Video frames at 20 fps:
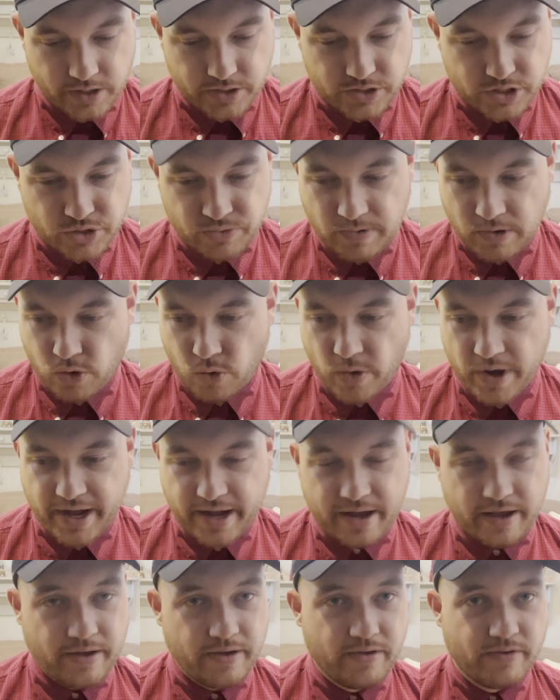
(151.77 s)
Just real
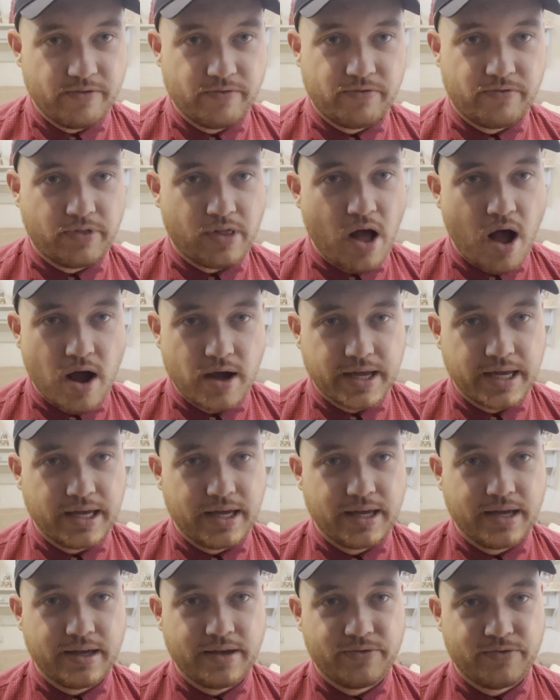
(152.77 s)
quick,
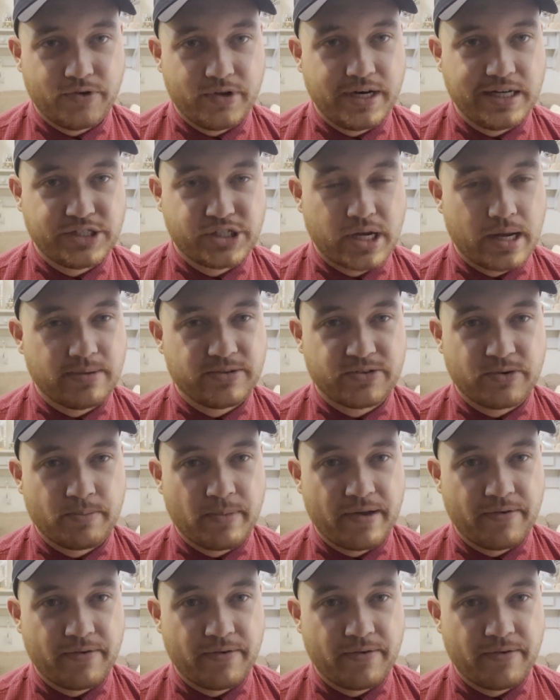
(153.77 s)
vlogging footage comes from my